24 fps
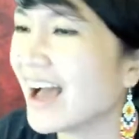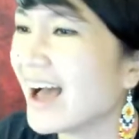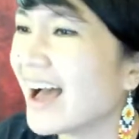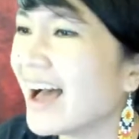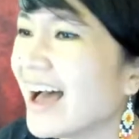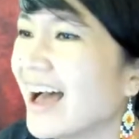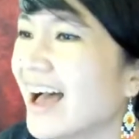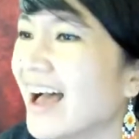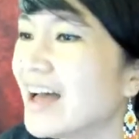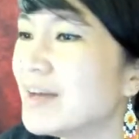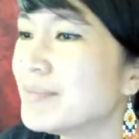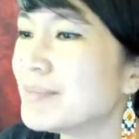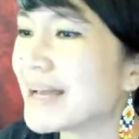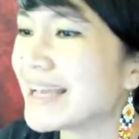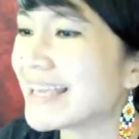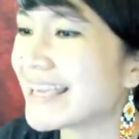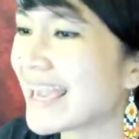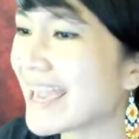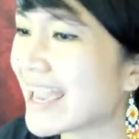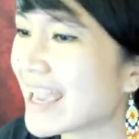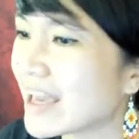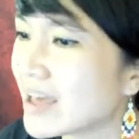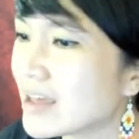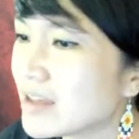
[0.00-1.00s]
I
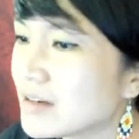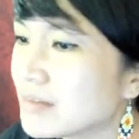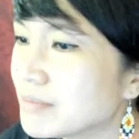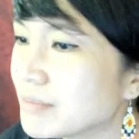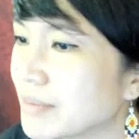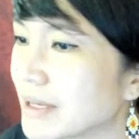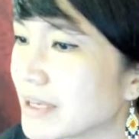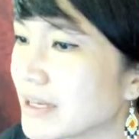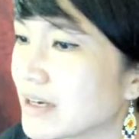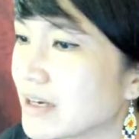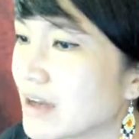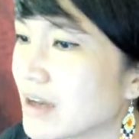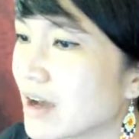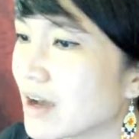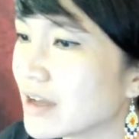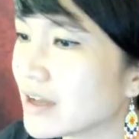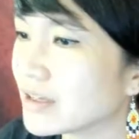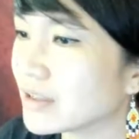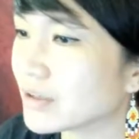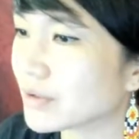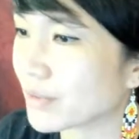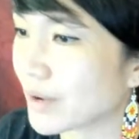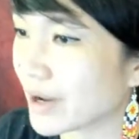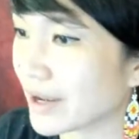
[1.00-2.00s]
can, but
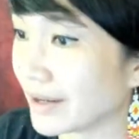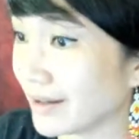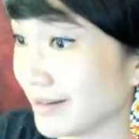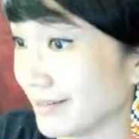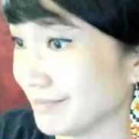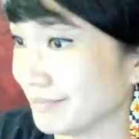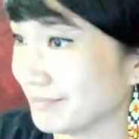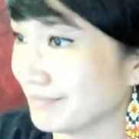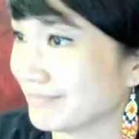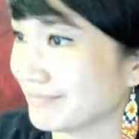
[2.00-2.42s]
not great.